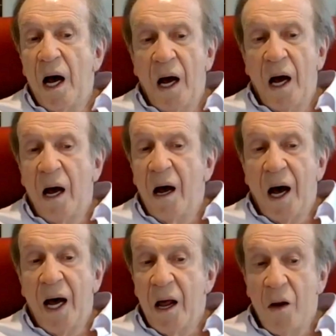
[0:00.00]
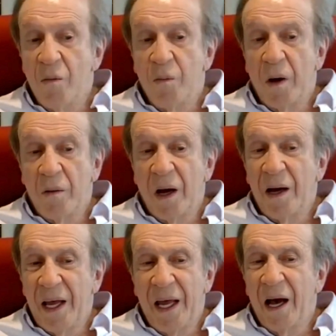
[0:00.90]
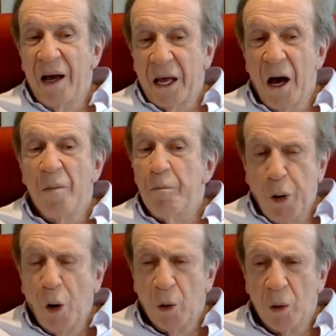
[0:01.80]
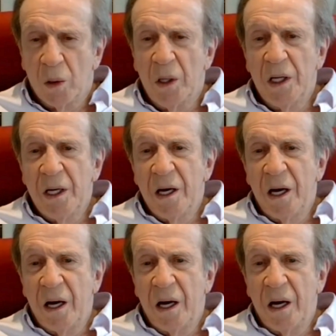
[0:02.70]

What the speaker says: I can't pull